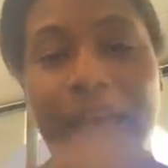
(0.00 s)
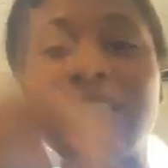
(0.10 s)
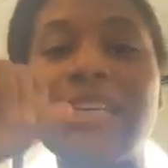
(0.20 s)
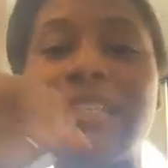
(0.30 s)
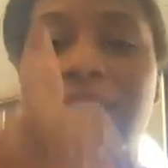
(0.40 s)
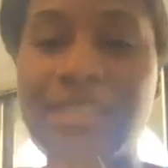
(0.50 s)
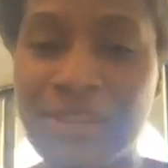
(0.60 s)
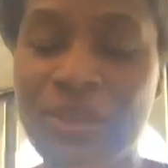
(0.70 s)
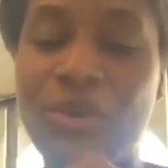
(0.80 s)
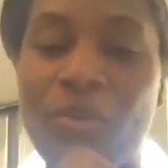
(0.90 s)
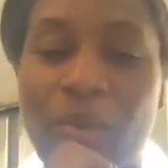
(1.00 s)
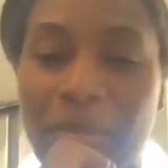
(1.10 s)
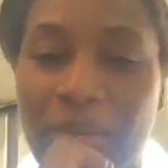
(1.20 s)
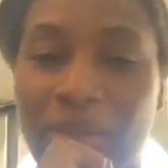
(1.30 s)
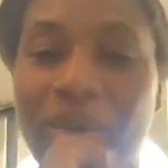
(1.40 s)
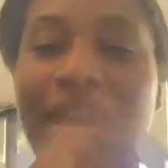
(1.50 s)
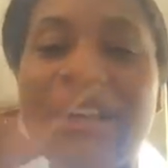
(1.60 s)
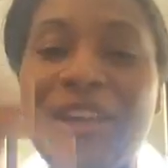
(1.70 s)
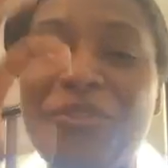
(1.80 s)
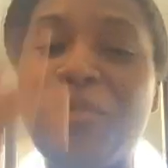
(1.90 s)
As a single woman, when I
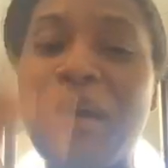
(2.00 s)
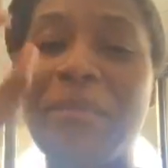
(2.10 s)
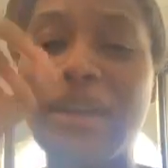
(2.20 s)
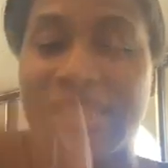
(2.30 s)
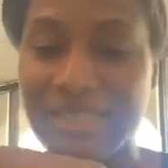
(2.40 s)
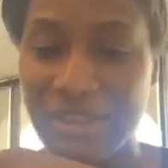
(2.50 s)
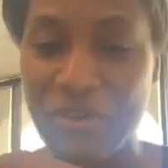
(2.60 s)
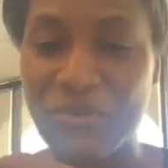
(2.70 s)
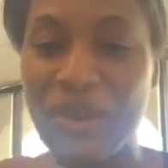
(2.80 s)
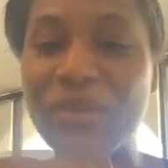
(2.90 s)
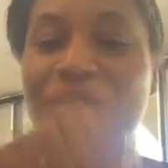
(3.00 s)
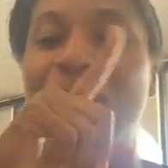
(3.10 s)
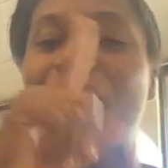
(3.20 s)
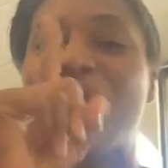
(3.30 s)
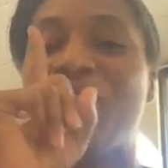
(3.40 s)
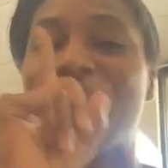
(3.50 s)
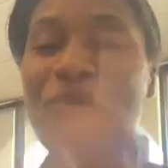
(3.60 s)
lived by myself, I was more of a